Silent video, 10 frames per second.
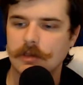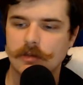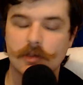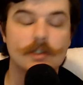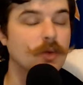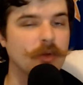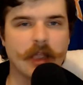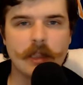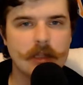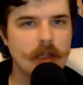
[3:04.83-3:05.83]
So we
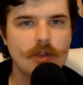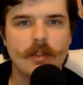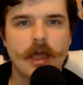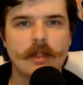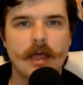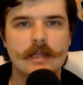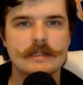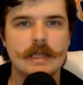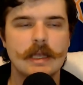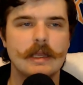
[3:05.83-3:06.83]
continued that last
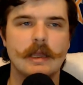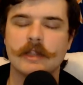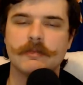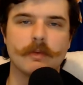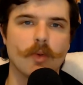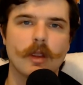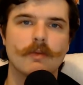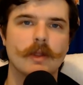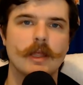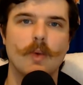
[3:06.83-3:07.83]
night, and it's been working
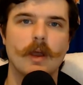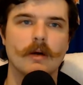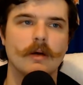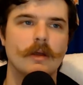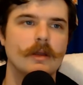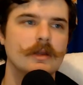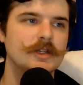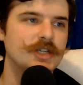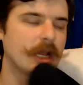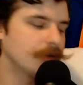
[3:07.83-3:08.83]
really well.
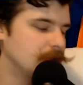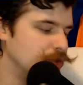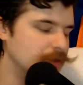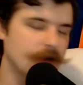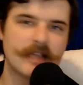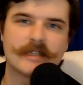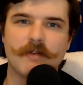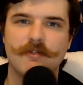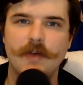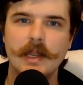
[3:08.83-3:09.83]
Shout out to user
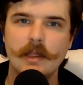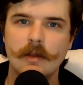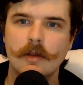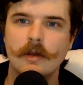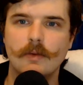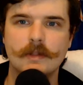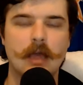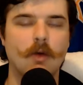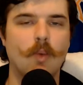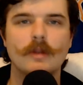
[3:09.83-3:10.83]
Aesop Fetty with
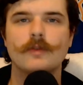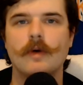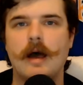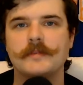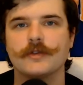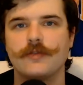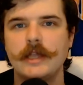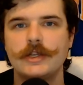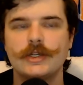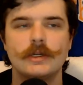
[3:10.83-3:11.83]
that wonderful
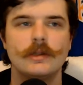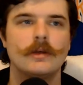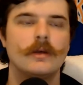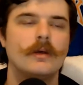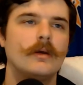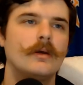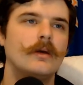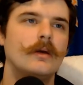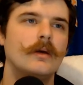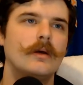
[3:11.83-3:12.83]
observation.
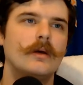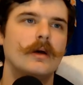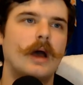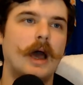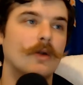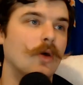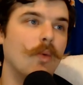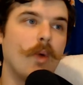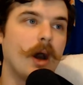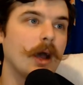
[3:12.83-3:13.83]
I don't know
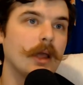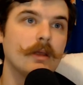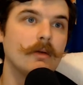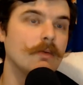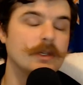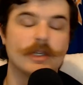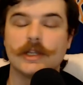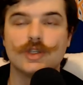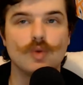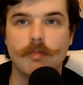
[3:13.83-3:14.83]
why we should
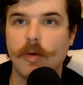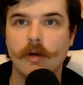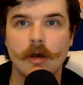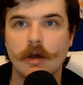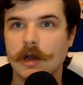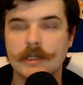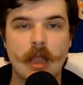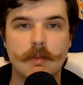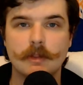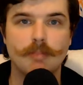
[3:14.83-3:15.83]
get you a
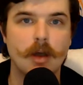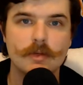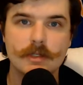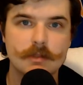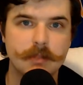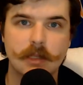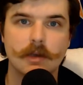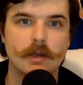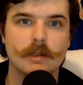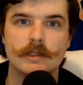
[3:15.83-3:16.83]
job at the Post
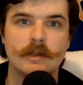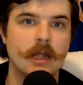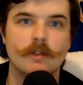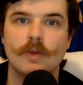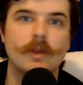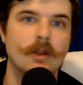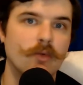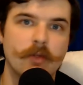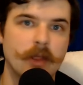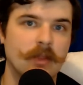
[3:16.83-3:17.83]
because they're not doing it
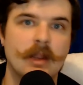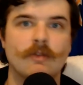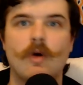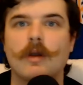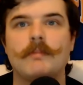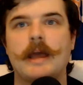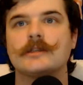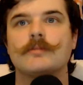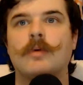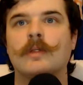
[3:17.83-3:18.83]
over there. They're not talking
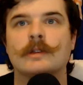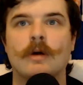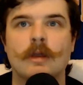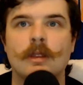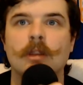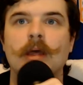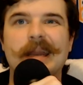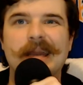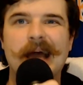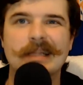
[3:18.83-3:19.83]
basketball. They're talking
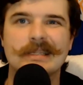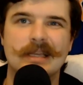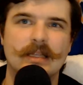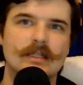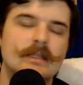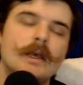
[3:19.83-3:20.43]
nonsense.